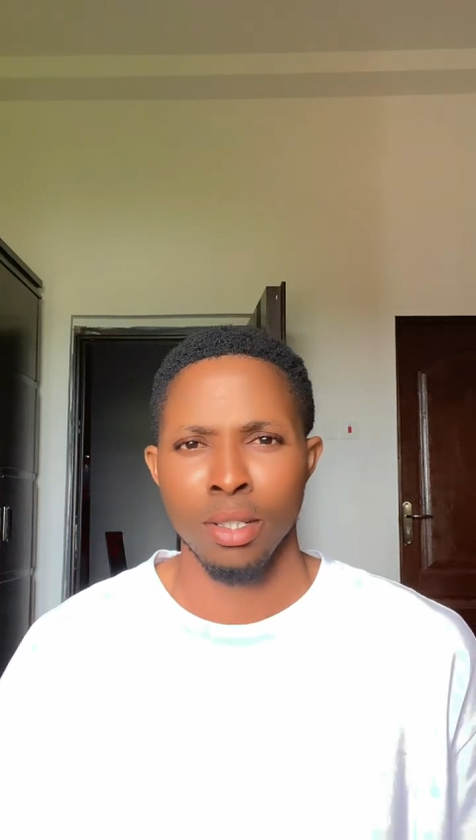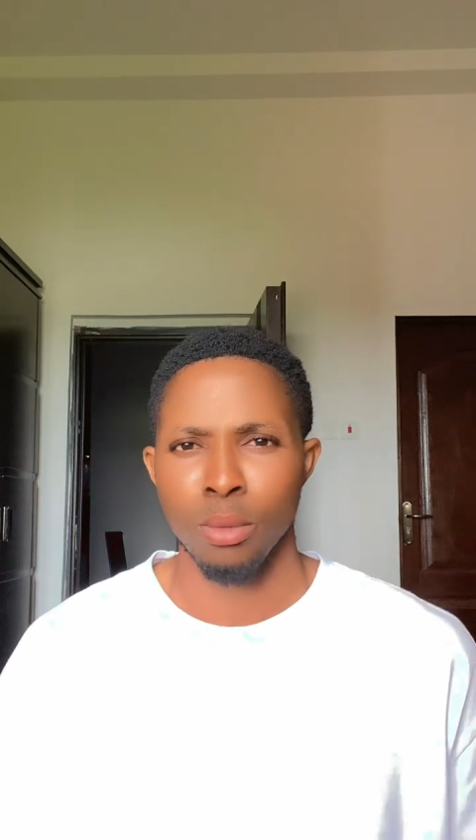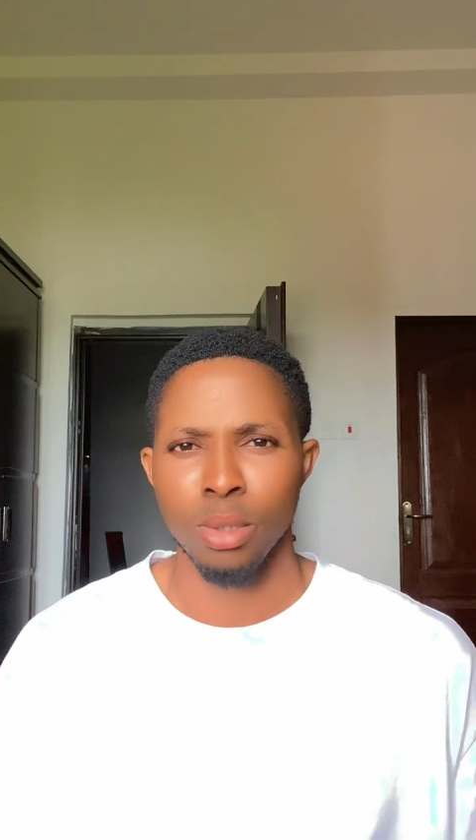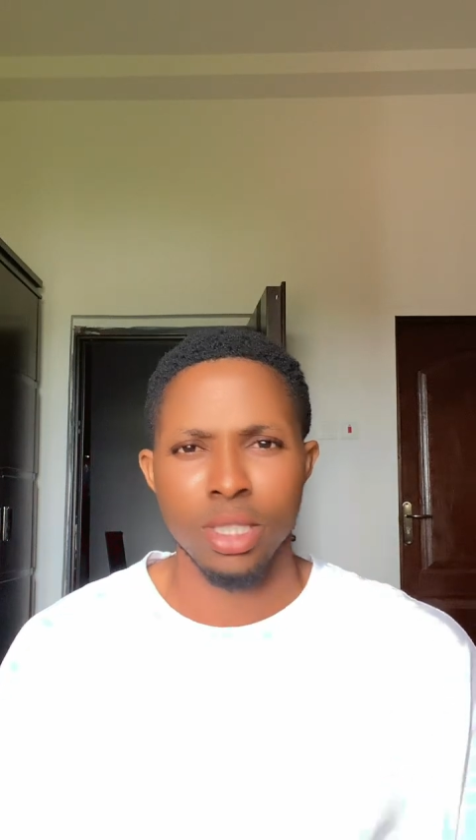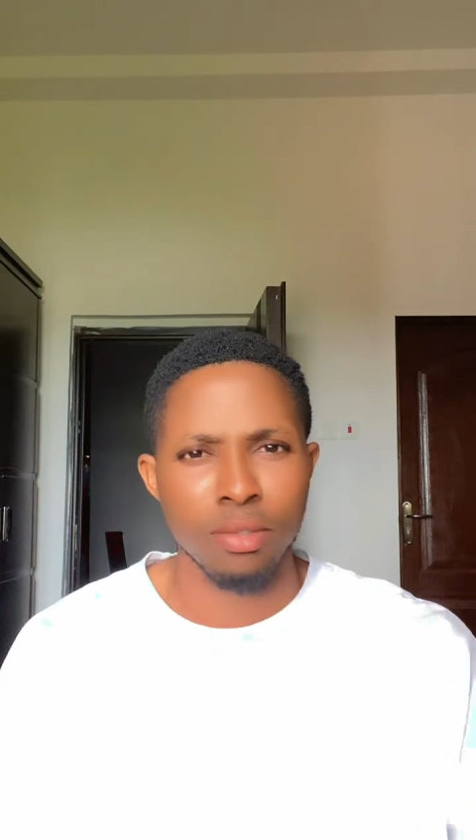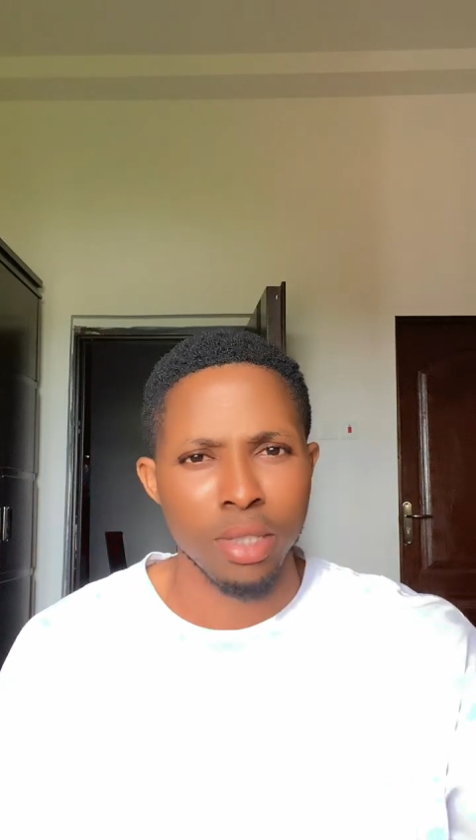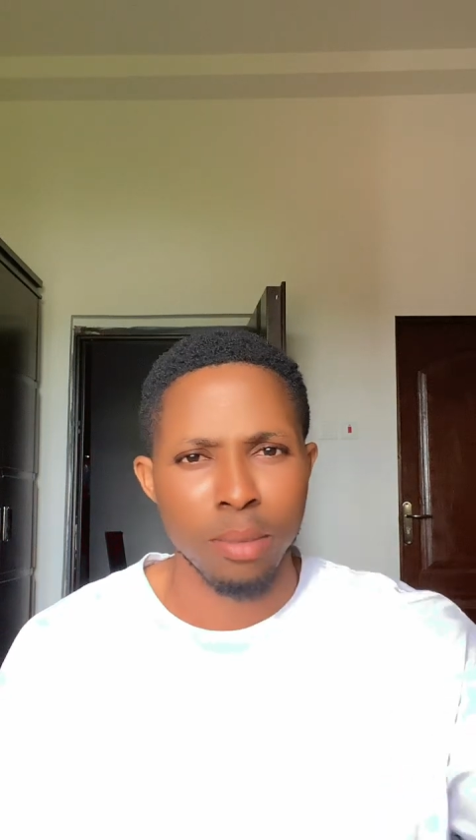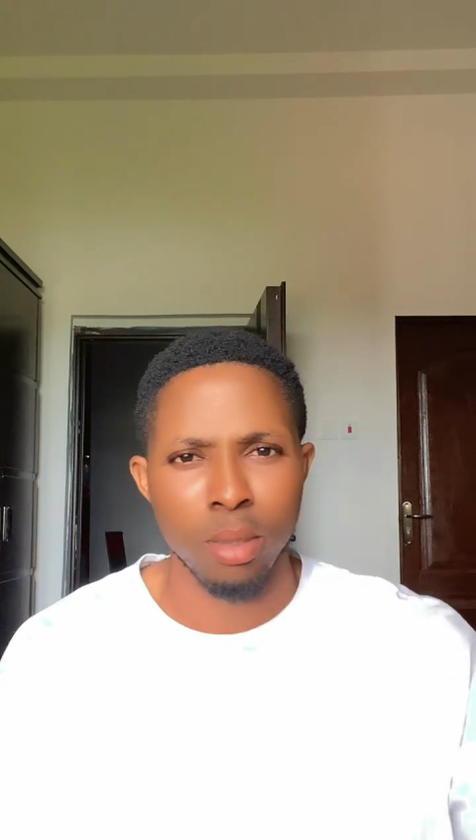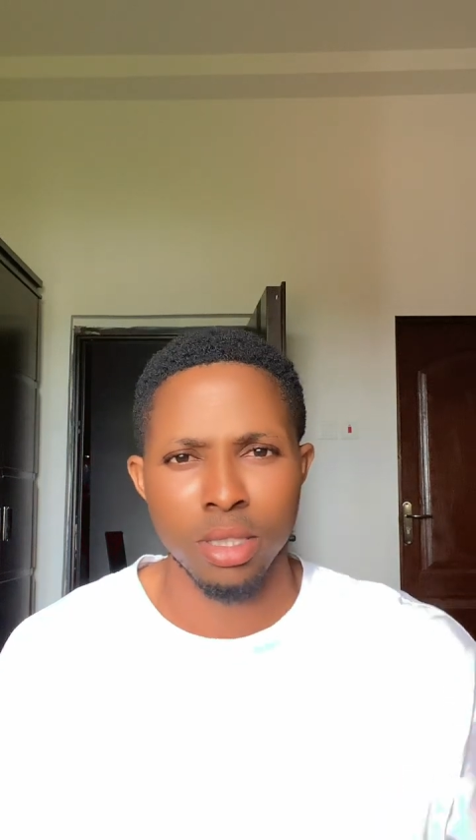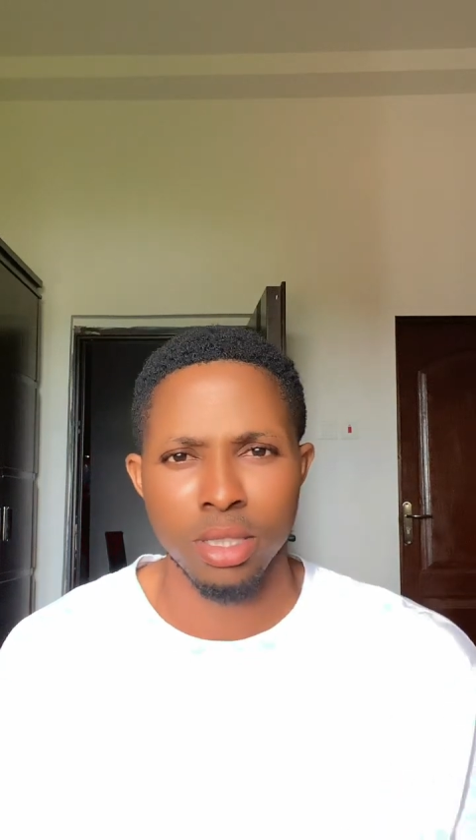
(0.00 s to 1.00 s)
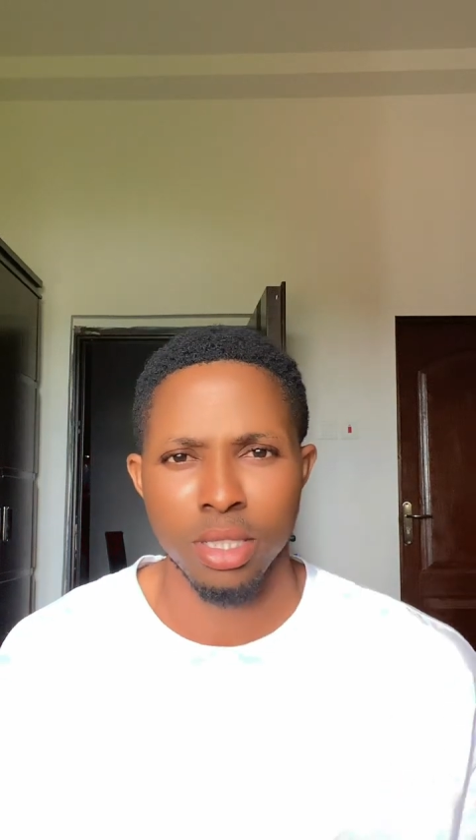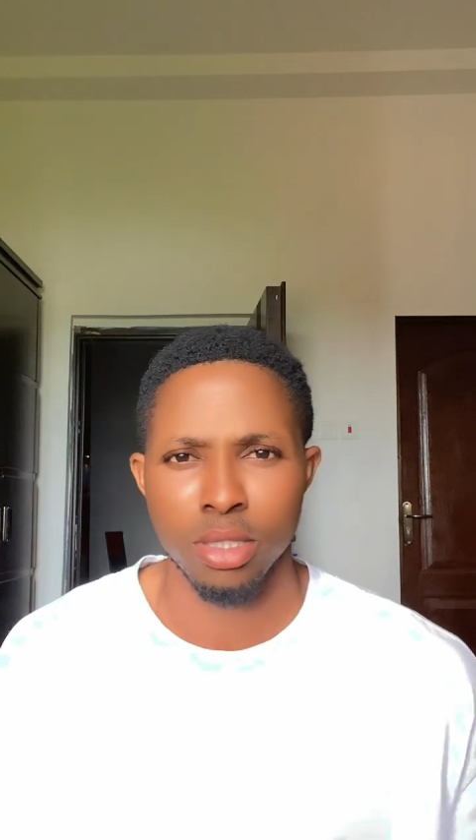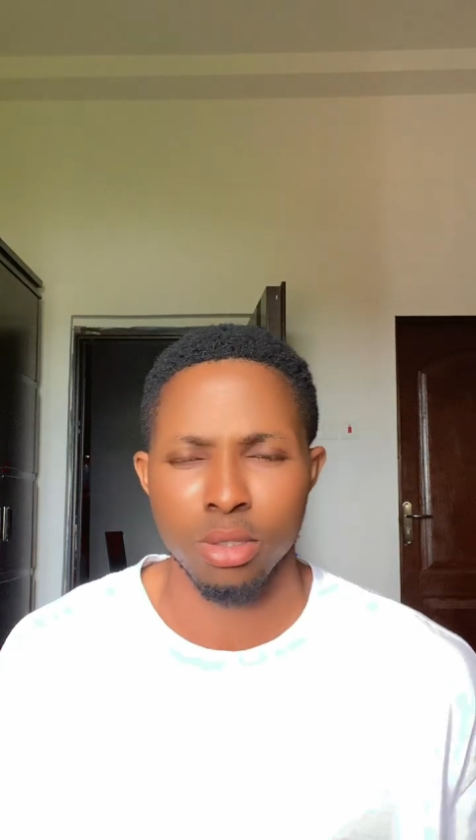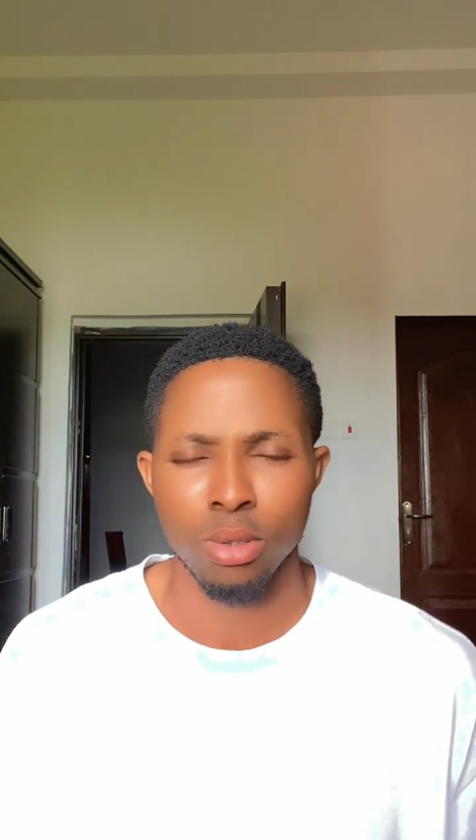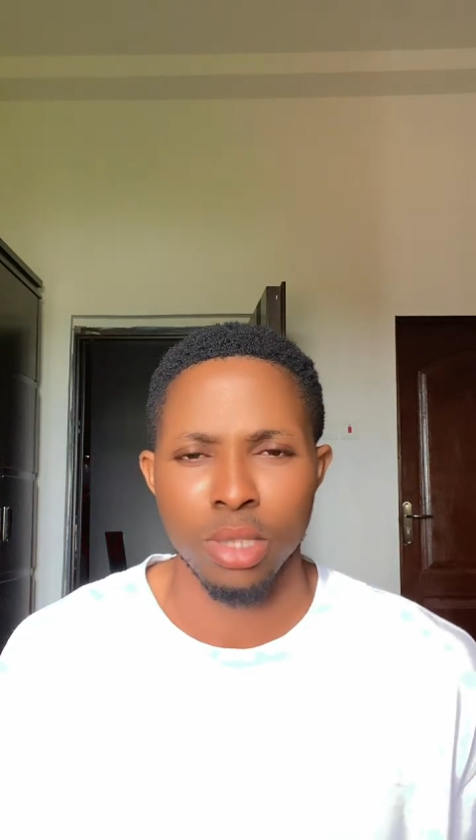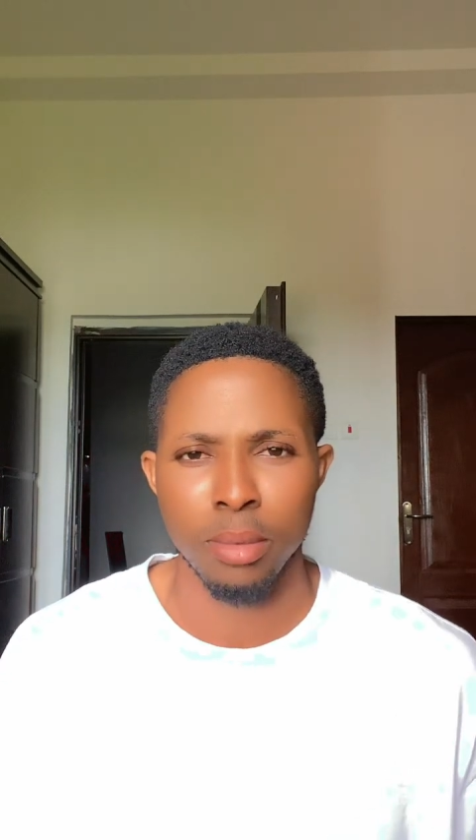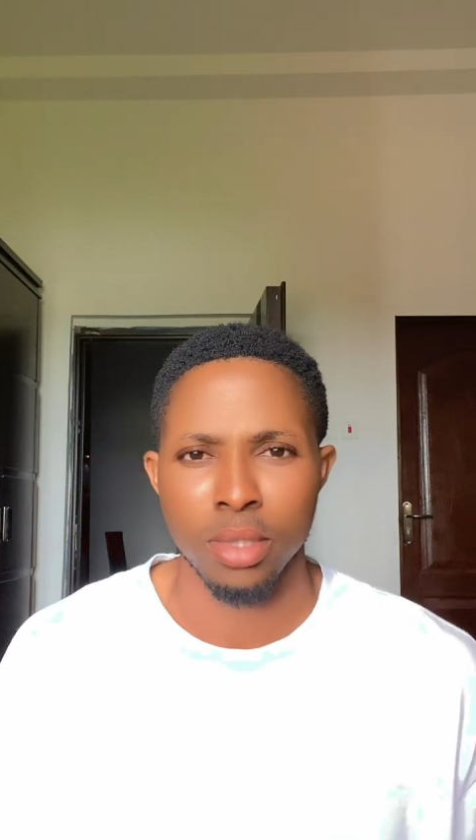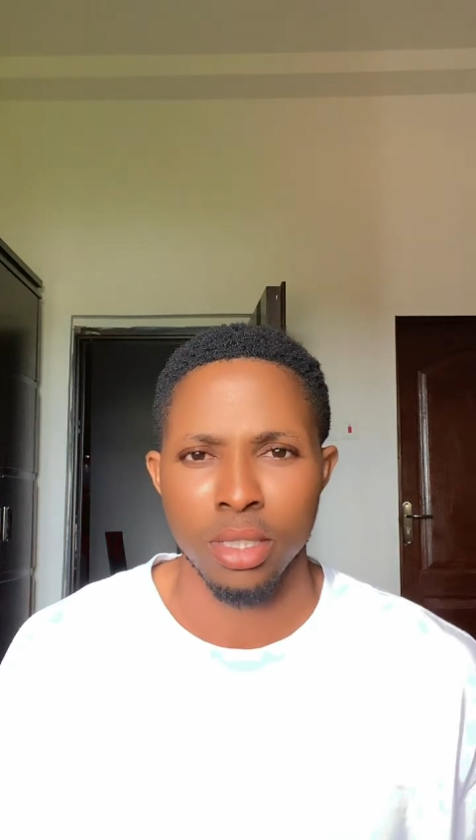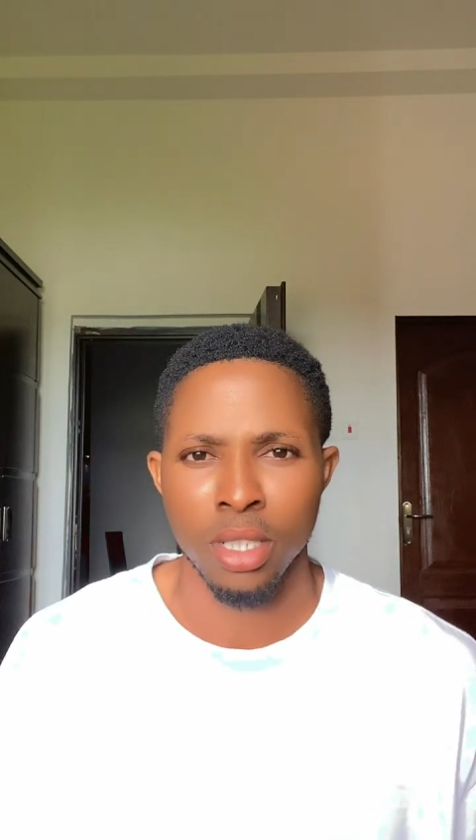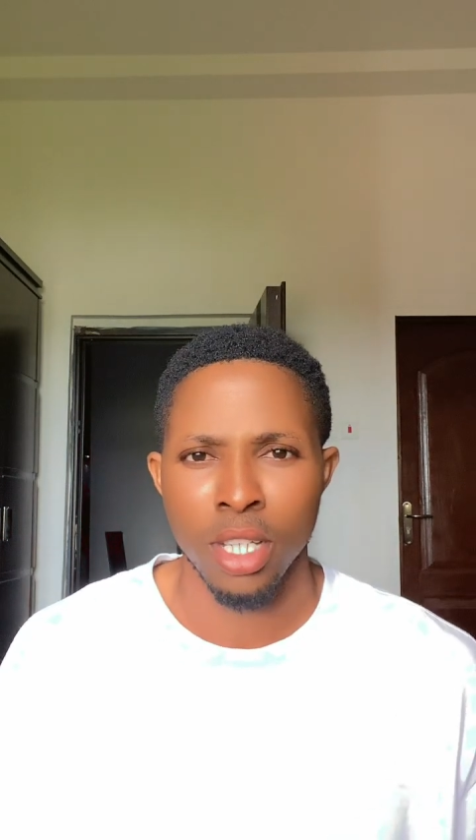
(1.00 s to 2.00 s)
waiting for the politicians to do something?